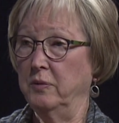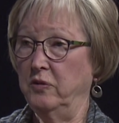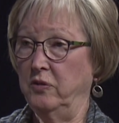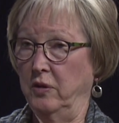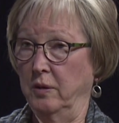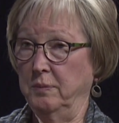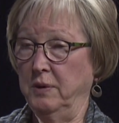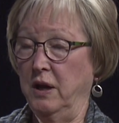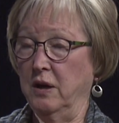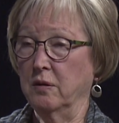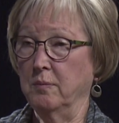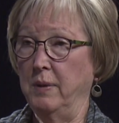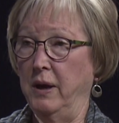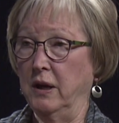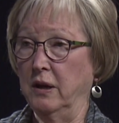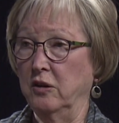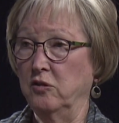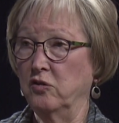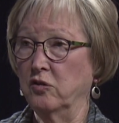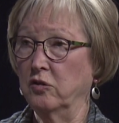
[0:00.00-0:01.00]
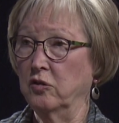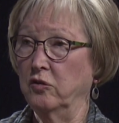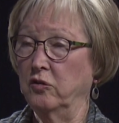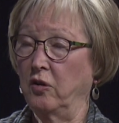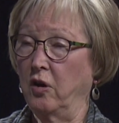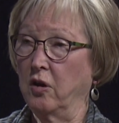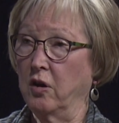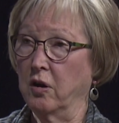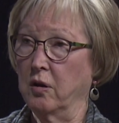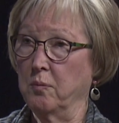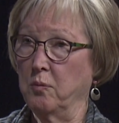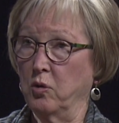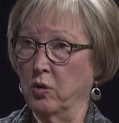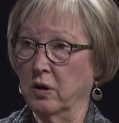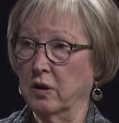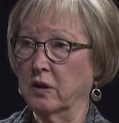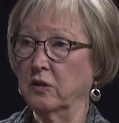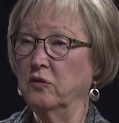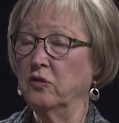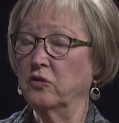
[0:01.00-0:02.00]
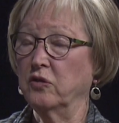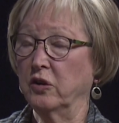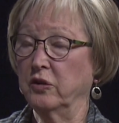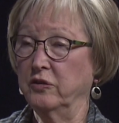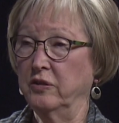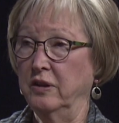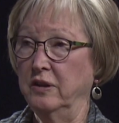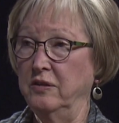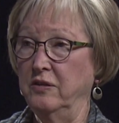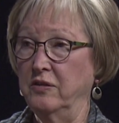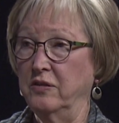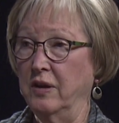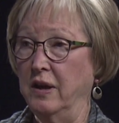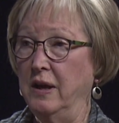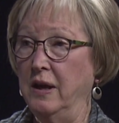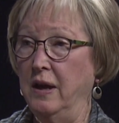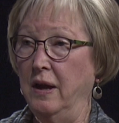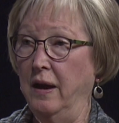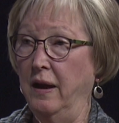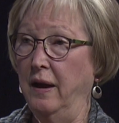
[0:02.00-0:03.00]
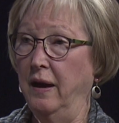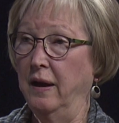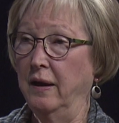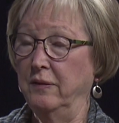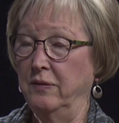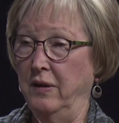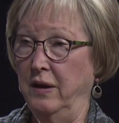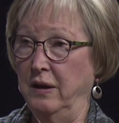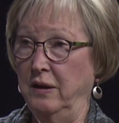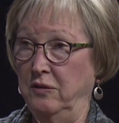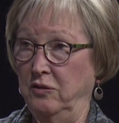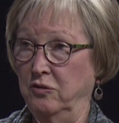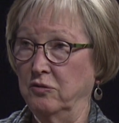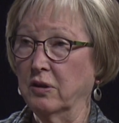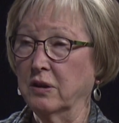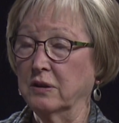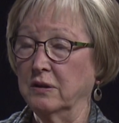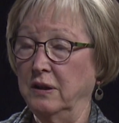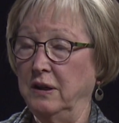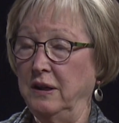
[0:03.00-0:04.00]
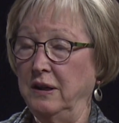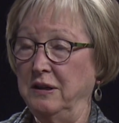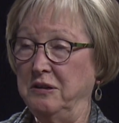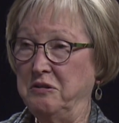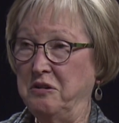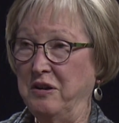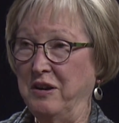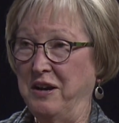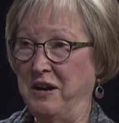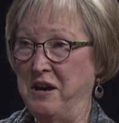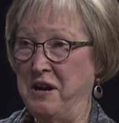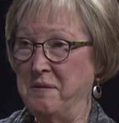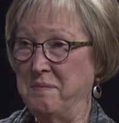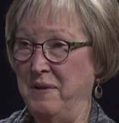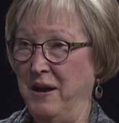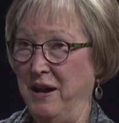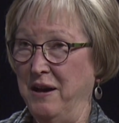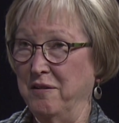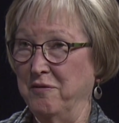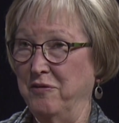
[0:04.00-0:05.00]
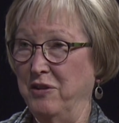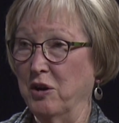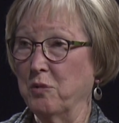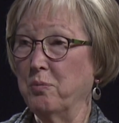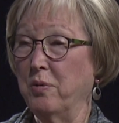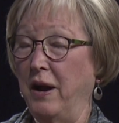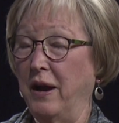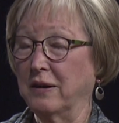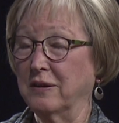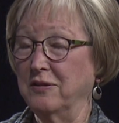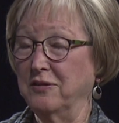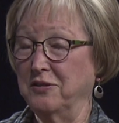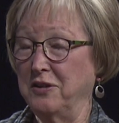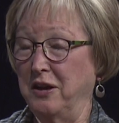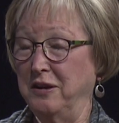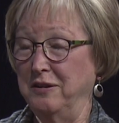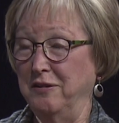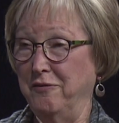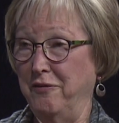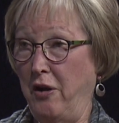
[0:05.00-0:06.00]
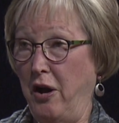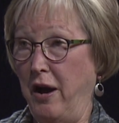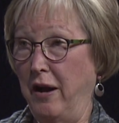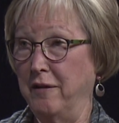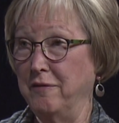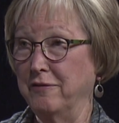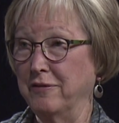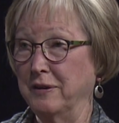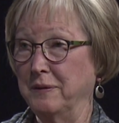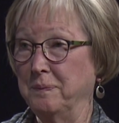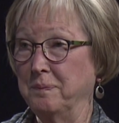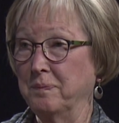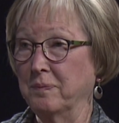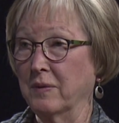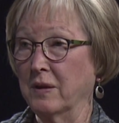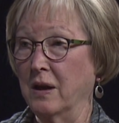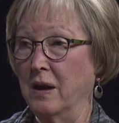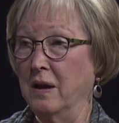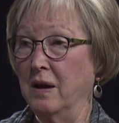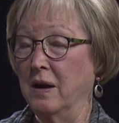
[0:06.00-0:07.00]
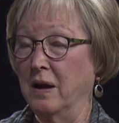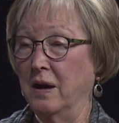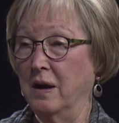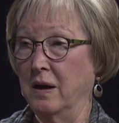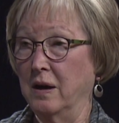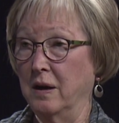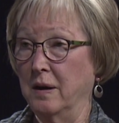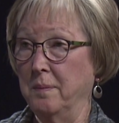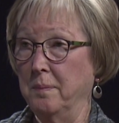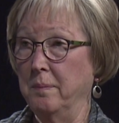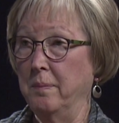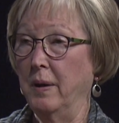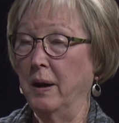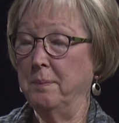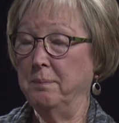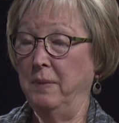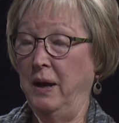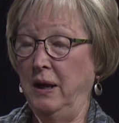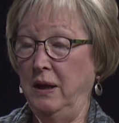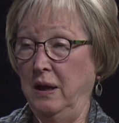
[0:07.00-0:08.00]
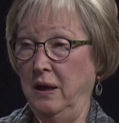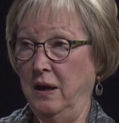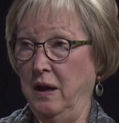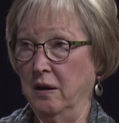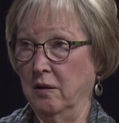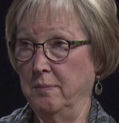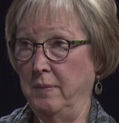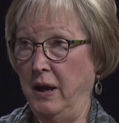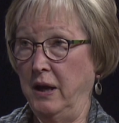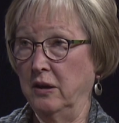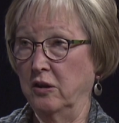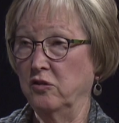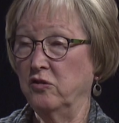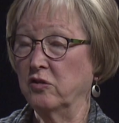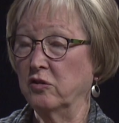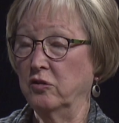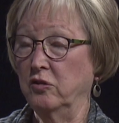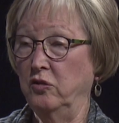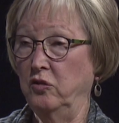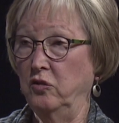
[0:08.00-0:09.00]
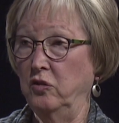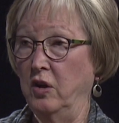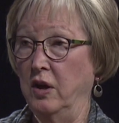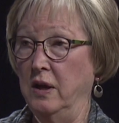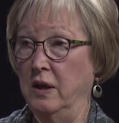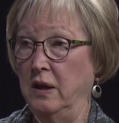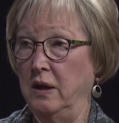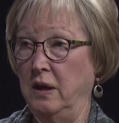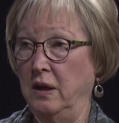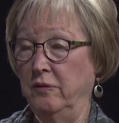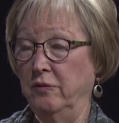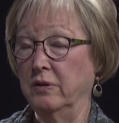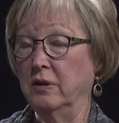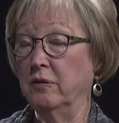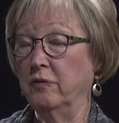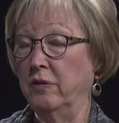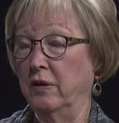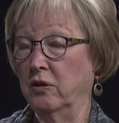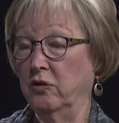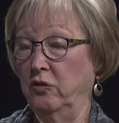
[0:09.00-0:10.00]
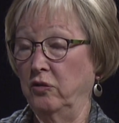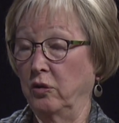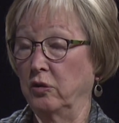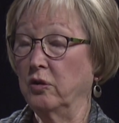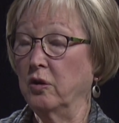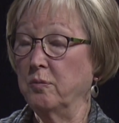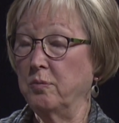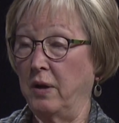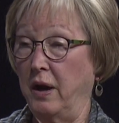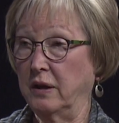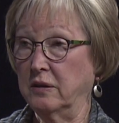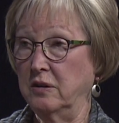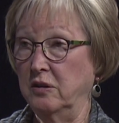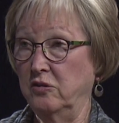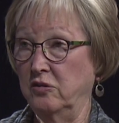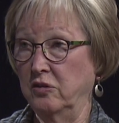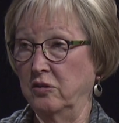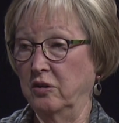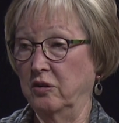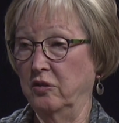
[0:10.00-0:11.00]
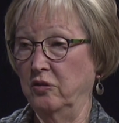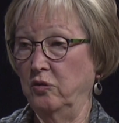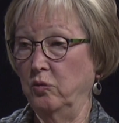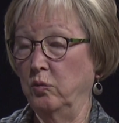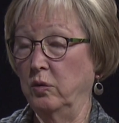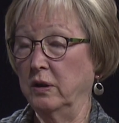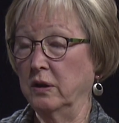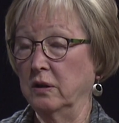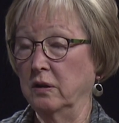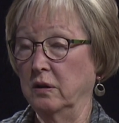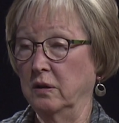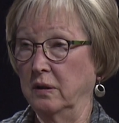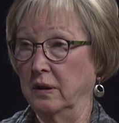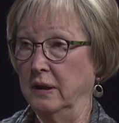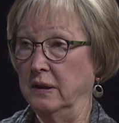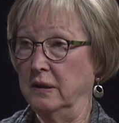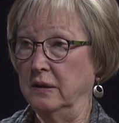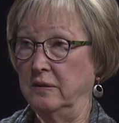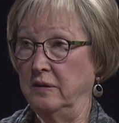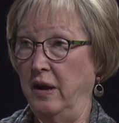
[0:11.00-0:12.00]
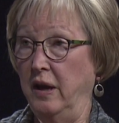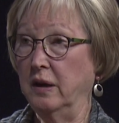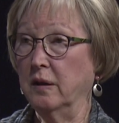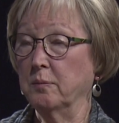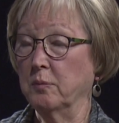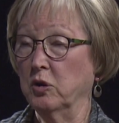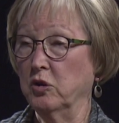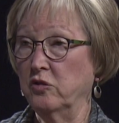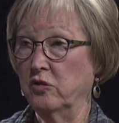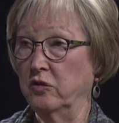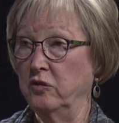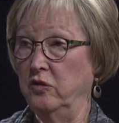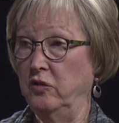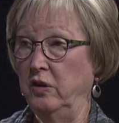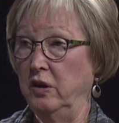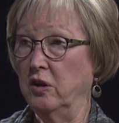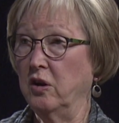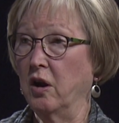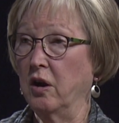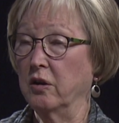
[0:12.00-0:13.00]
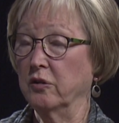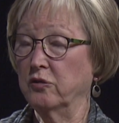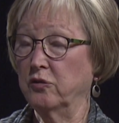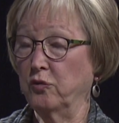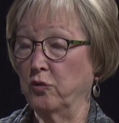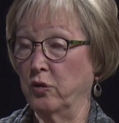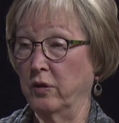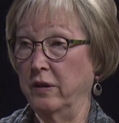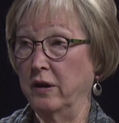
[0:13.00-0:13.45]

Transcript: Some care managers are more consultants, and they strictly have their practice 9 to 5. But many care managers, even if they're solo practitioners, will take emergency calls for